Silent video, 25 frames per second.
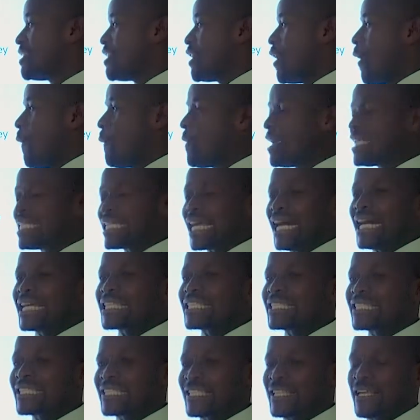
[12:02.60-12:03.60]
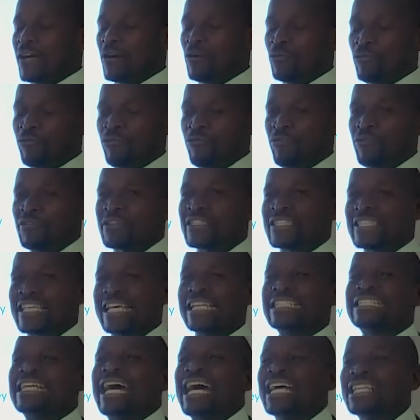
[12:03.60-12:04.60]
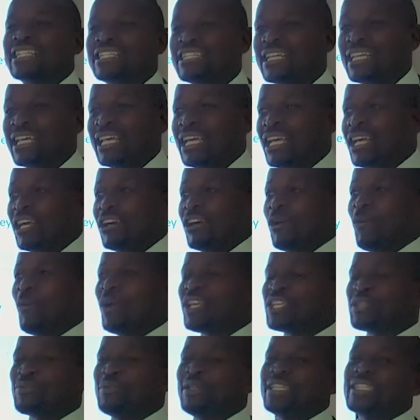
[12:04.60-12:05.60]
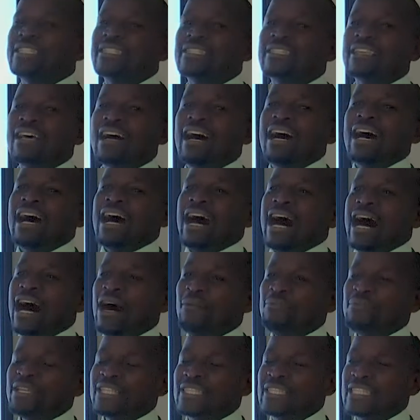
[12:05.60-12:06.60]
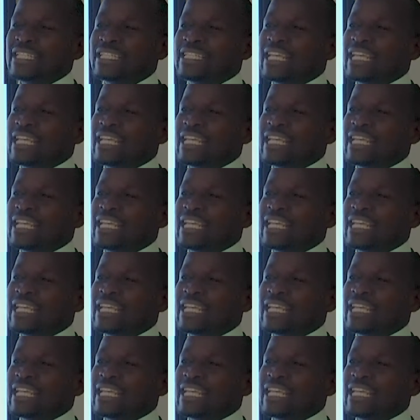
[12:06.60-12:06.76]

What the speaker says: which are self-centered, which means Mr.